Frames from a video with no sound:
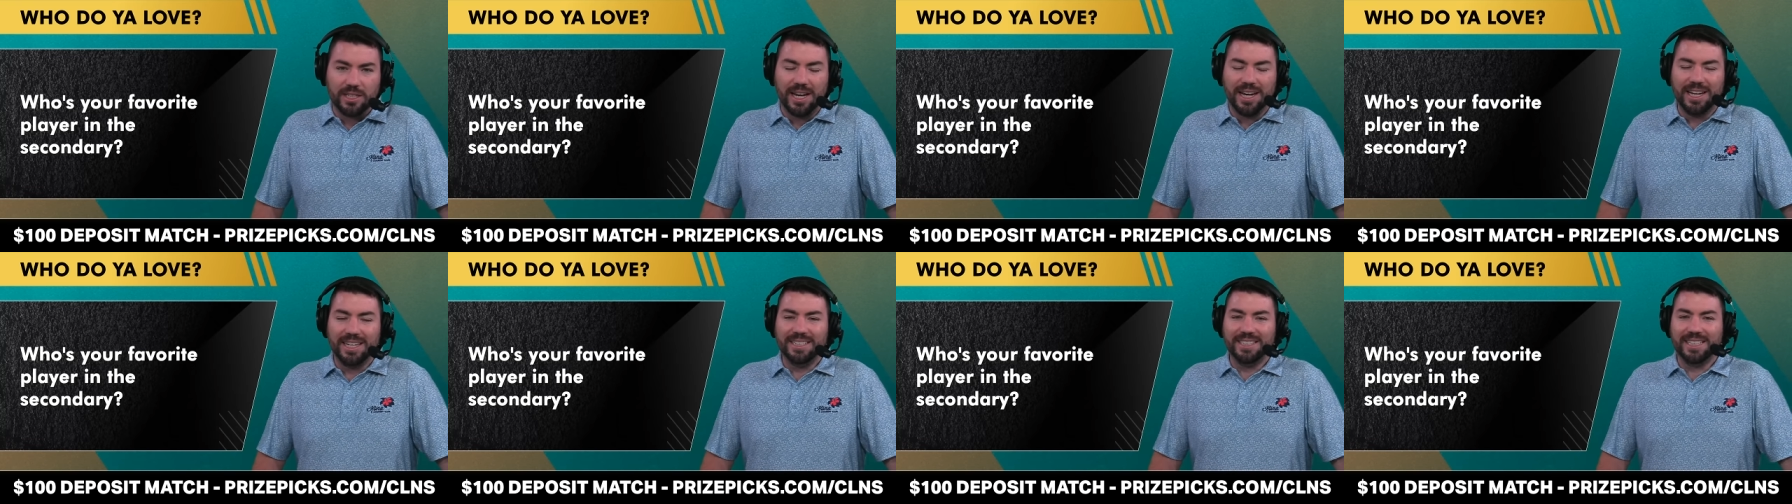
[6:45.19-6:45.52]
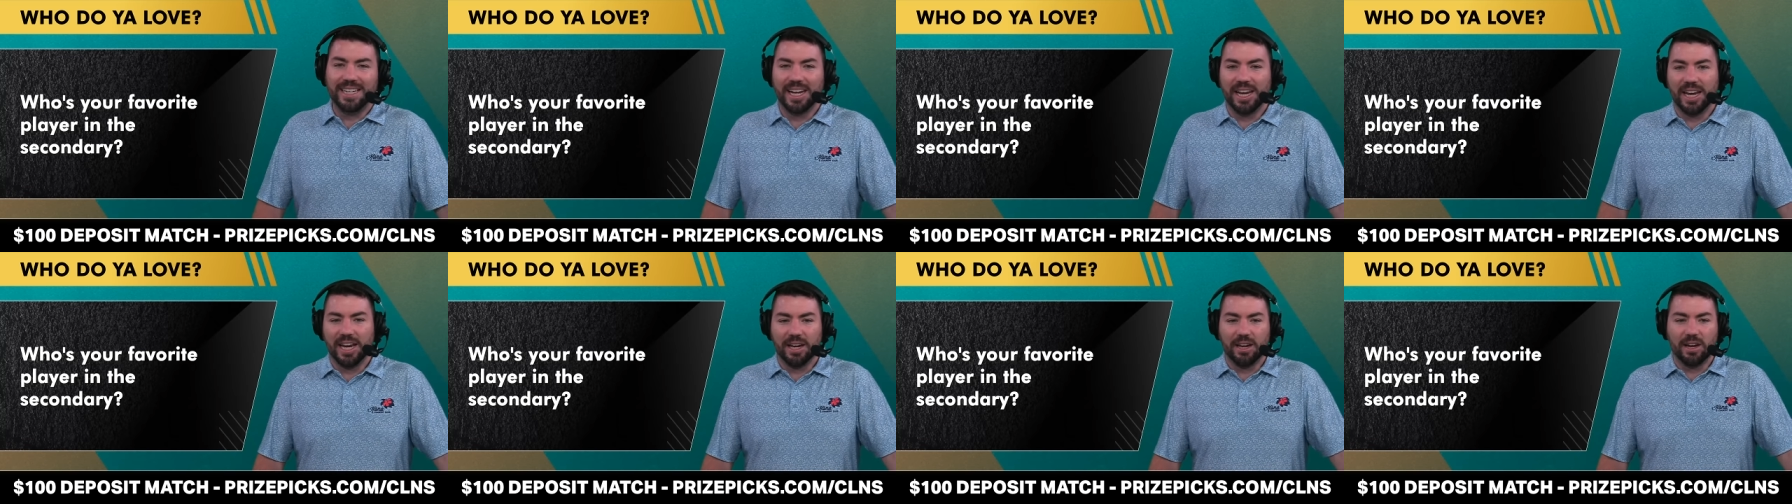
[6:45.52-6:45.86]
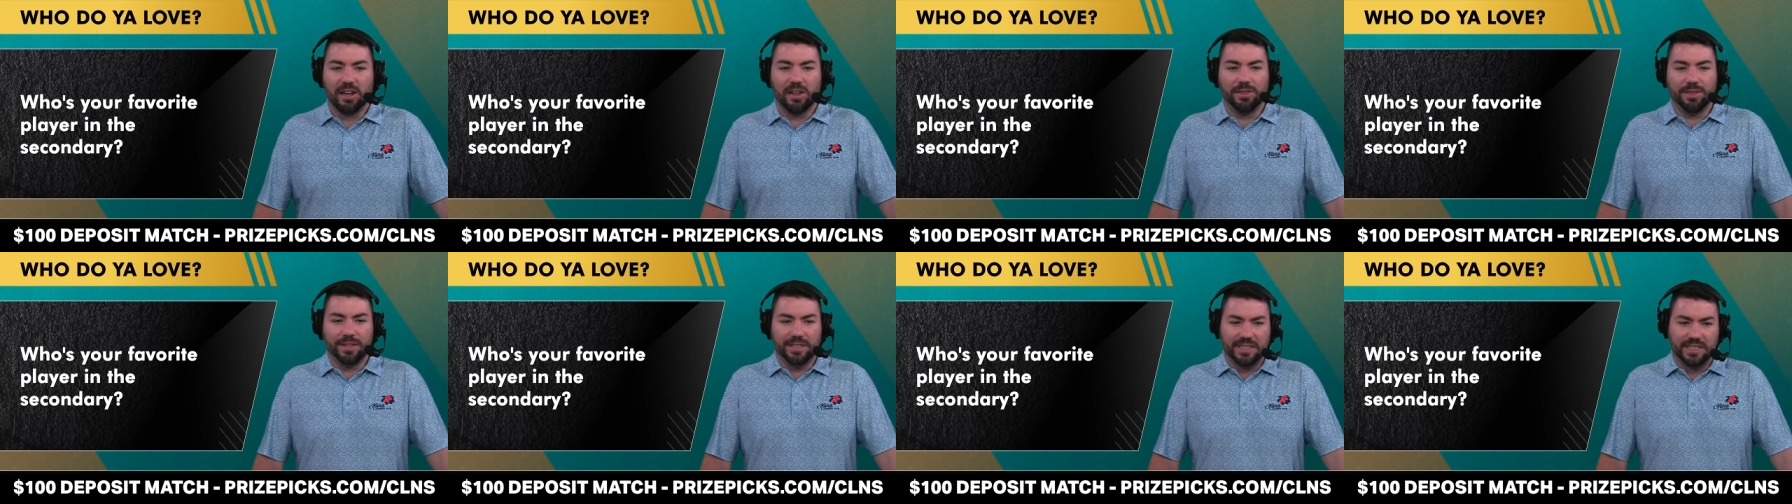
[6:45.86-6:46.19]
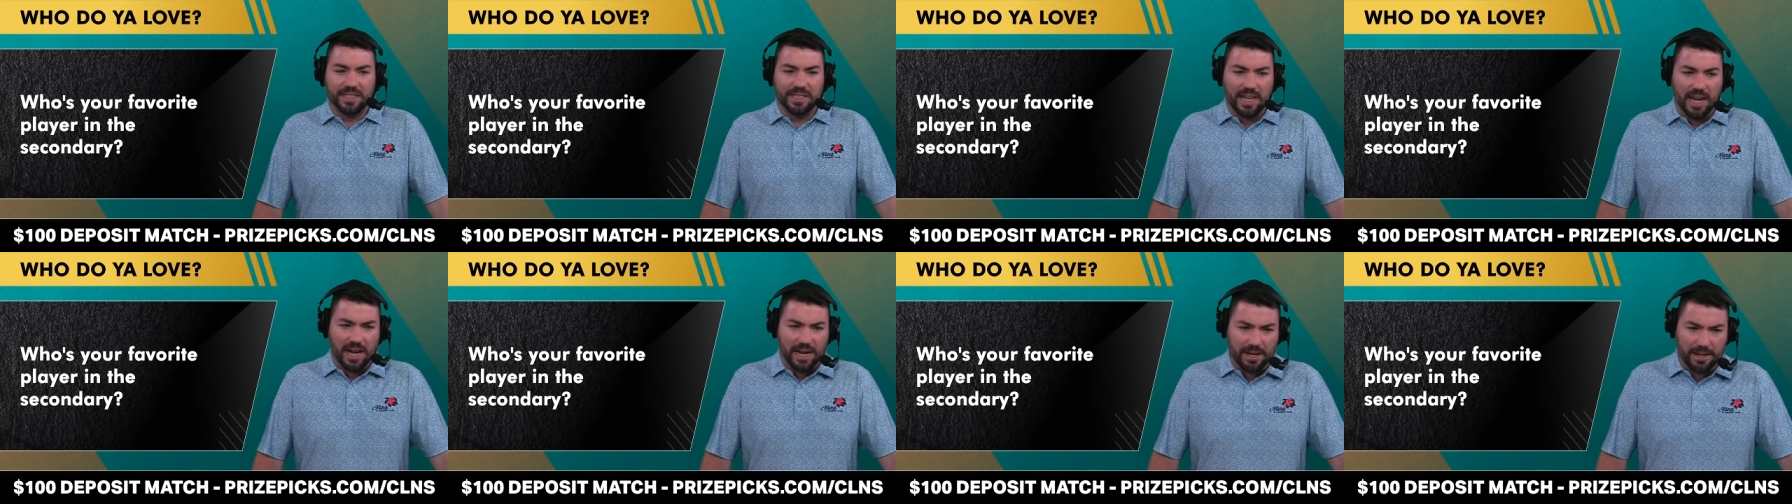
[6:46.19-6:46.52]
guys in the
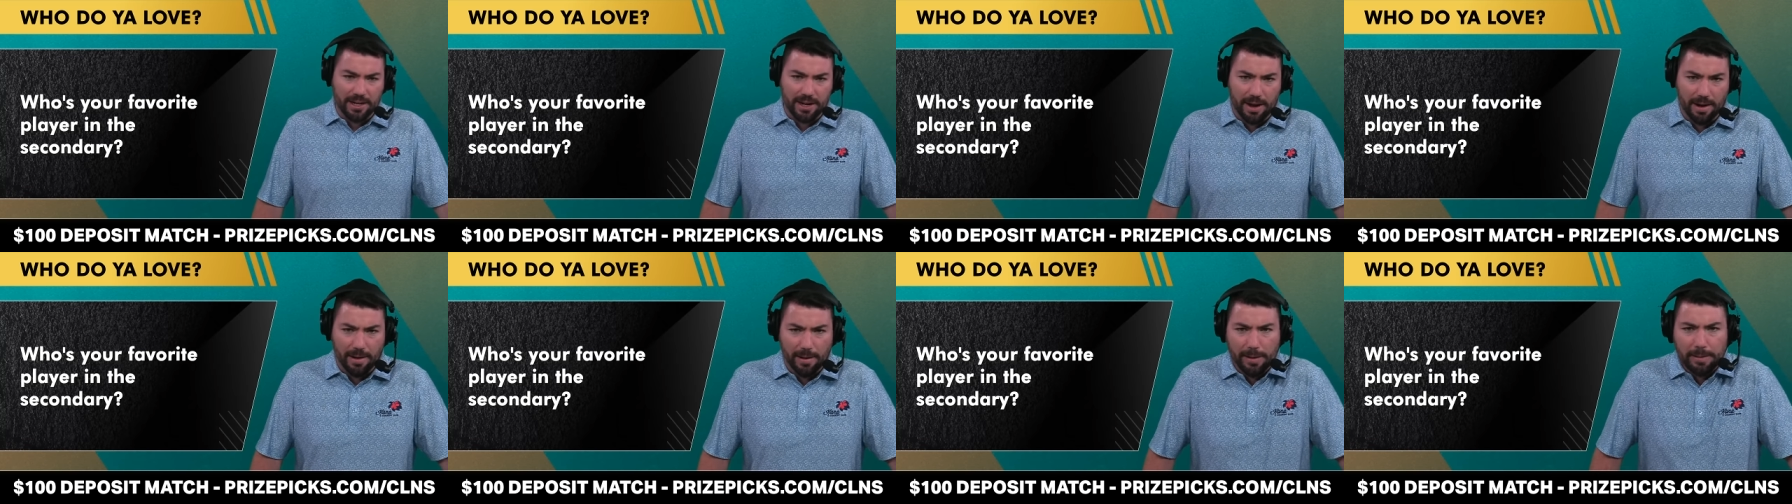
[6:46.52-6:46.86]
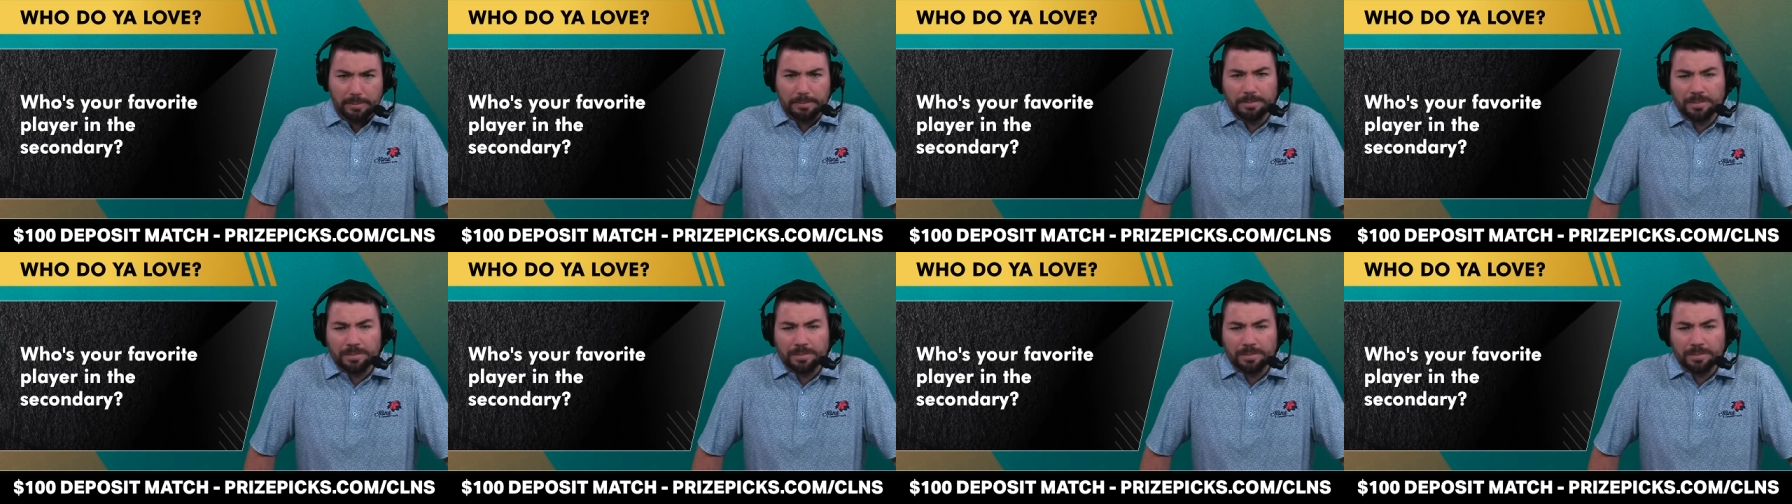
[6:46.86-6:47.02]
secondary.